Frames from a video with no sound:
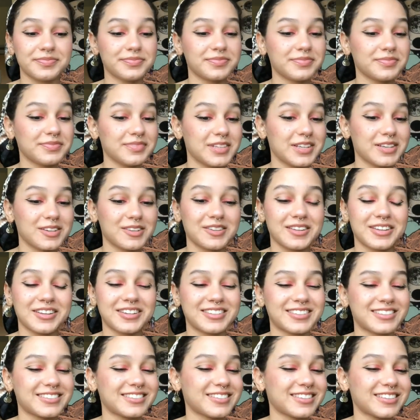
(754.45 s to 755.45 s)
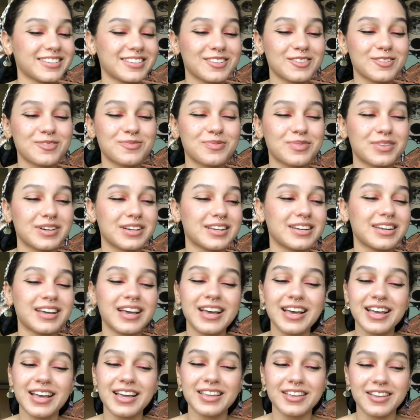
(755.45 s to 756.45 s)
Yeah. Group one,
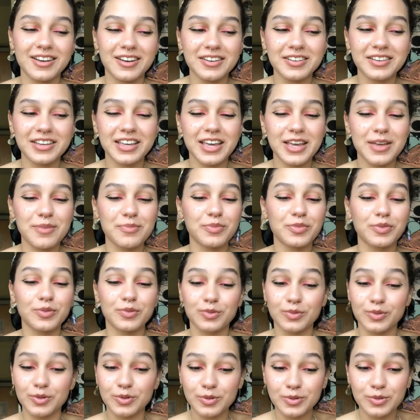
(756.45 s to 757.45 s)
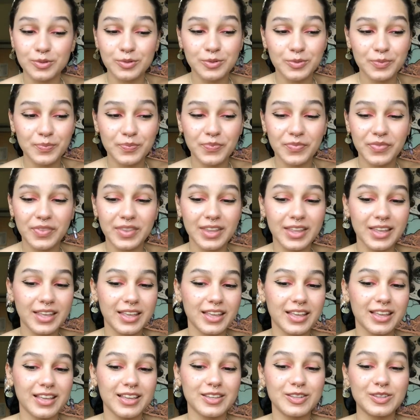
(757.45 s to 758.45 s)
y'all came through
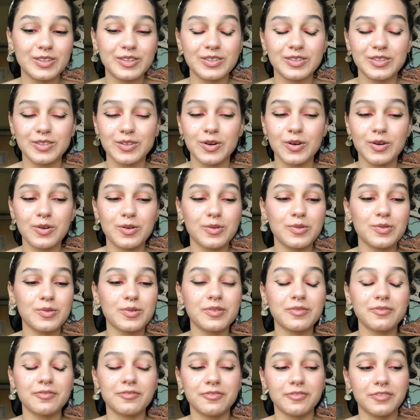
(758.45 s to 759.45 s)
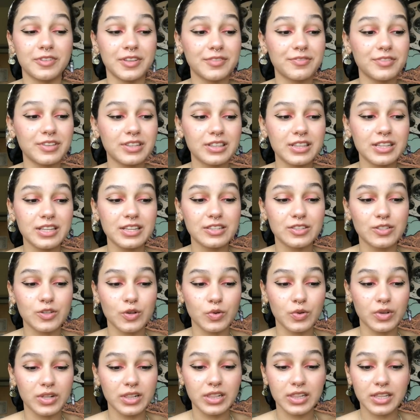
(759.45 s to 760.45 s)
so vividly, so
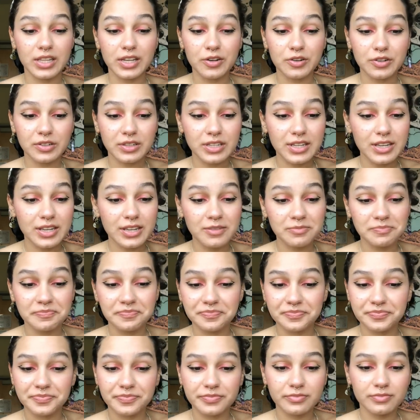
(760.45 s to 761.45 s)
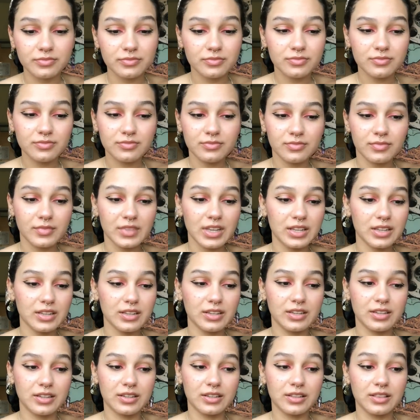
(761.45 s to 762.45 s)
clearly.
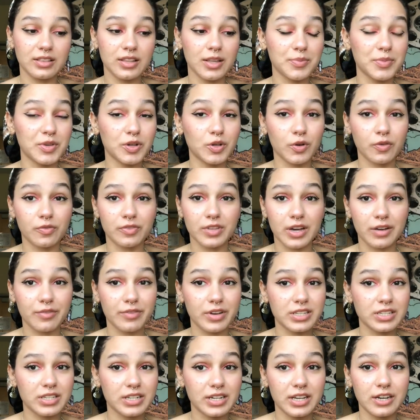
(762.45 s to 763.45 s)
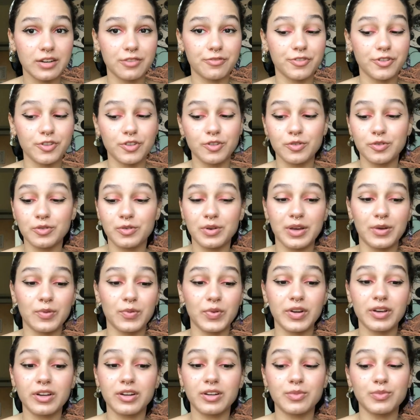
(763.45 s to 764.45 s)
Let me know if that resonated for you, and
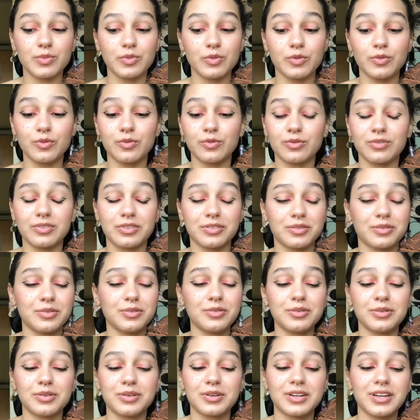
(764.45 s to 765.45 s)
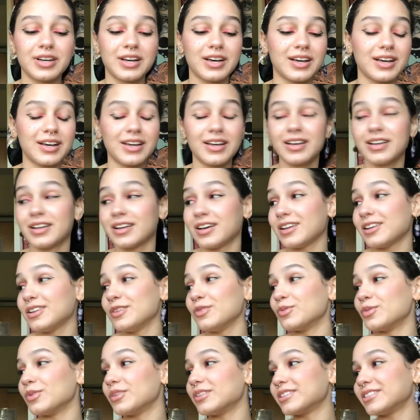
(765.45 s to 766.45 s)
we're gonna move. Whew, I need
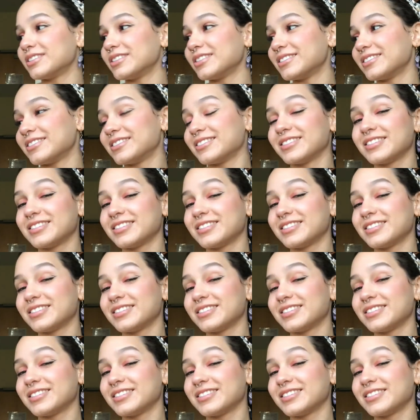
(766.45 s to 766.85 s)
water.